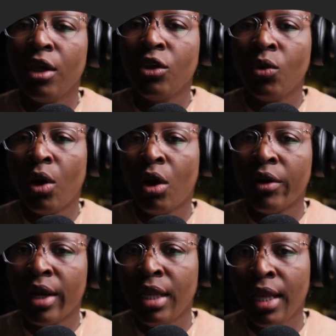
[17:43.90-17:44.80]
you are
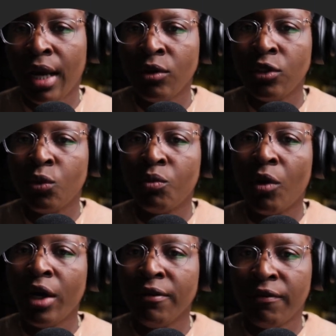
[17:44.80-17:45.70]
allowed to
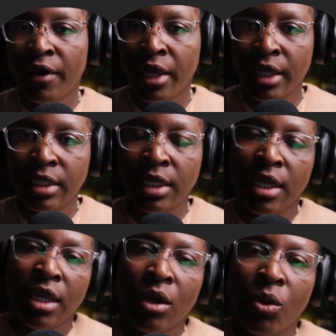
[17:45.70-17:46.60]
modify it.
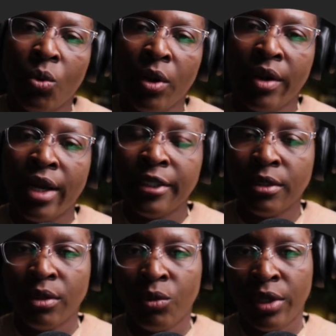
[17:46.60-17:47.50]
Whereas
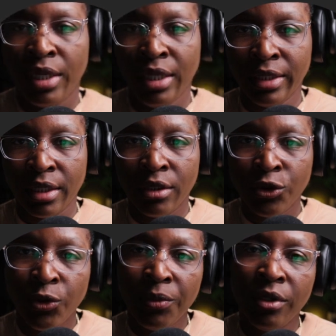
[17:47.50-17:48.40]
when it's a
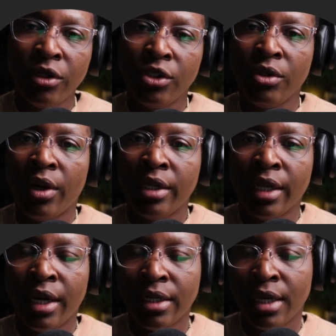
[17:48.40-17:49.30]
tuple, you are
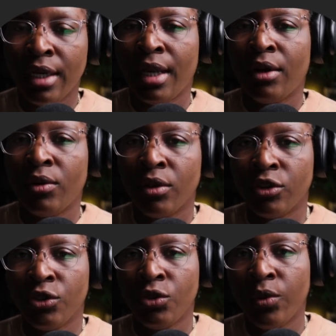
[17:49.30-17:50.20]
not allowed
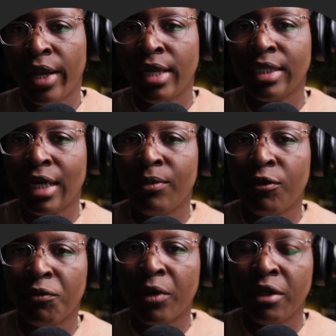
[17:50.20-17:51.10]
to do any type
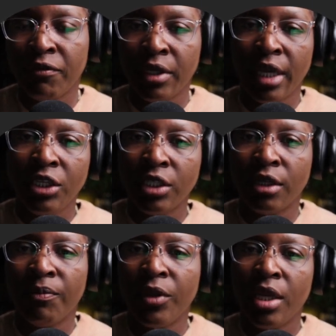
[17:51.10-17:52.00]
of
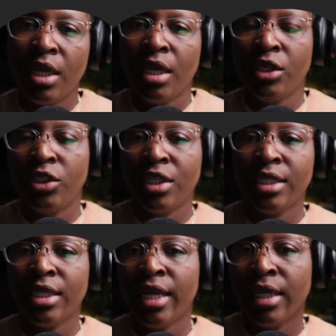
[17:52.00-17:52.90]
modification. It's
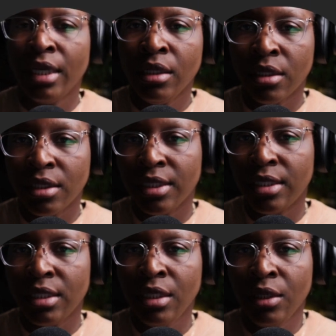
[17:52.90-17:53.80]
just like in
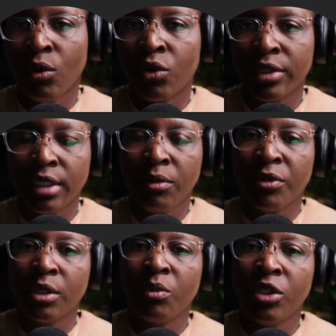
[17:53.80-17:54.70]
C or C++
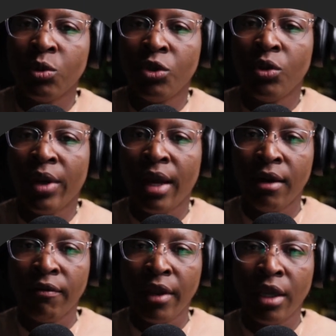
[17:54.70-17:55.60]
when you
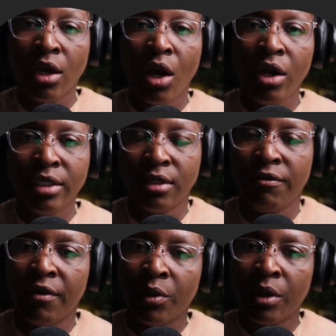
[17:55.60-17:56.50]
have a const
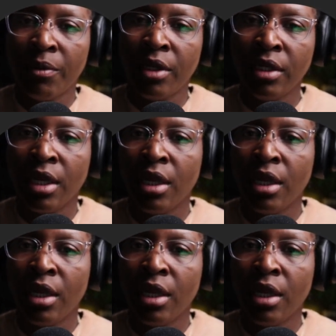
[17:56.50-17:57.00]
variable